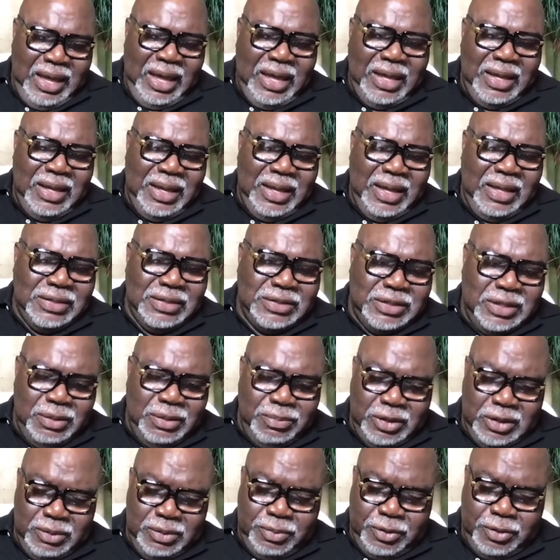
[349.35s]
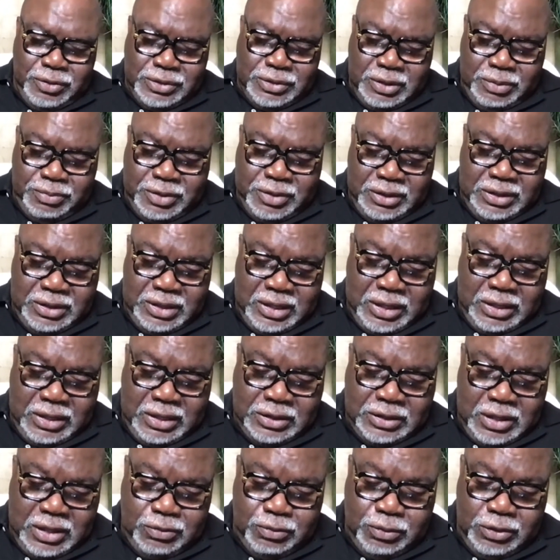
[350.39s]
I stumbled upon something that I
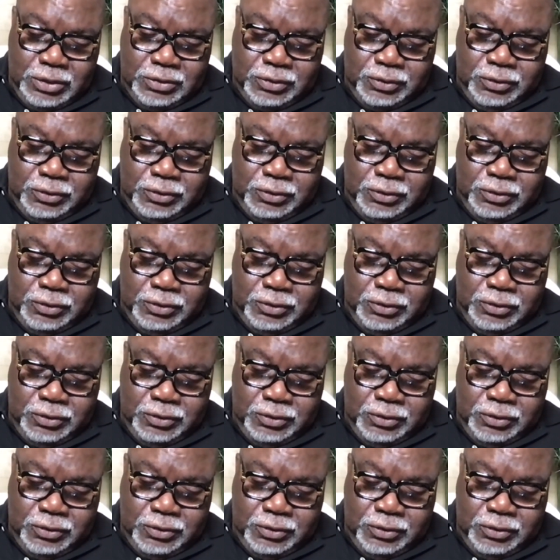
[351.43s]
thought was